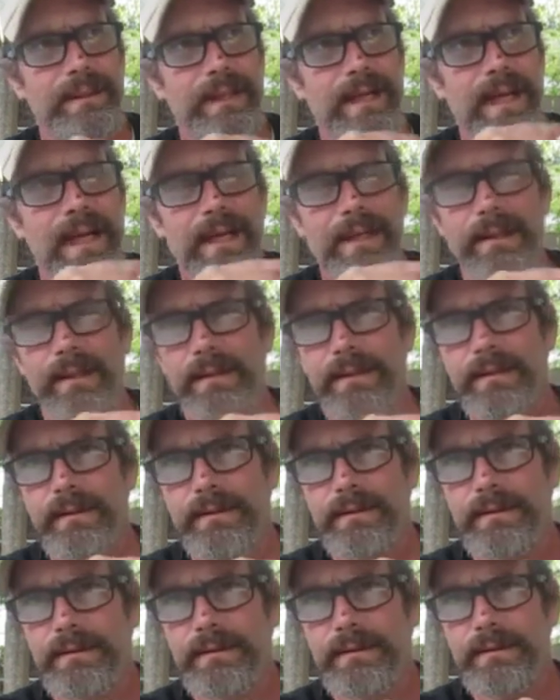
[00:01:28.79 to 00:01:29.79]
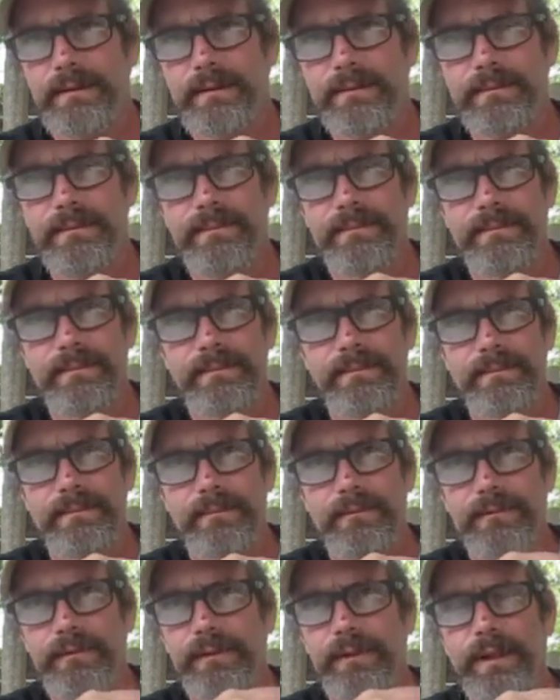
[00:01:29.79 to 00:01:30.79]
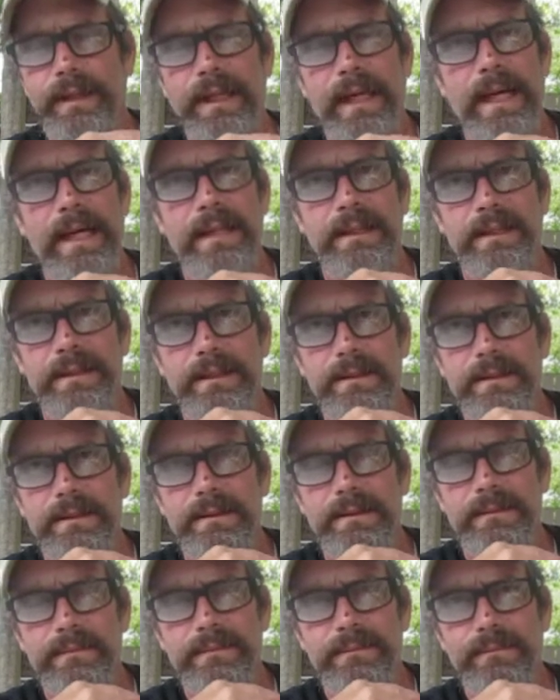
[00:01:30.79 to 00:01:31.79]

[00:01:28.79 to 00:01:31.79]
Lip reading: echoes through the ages.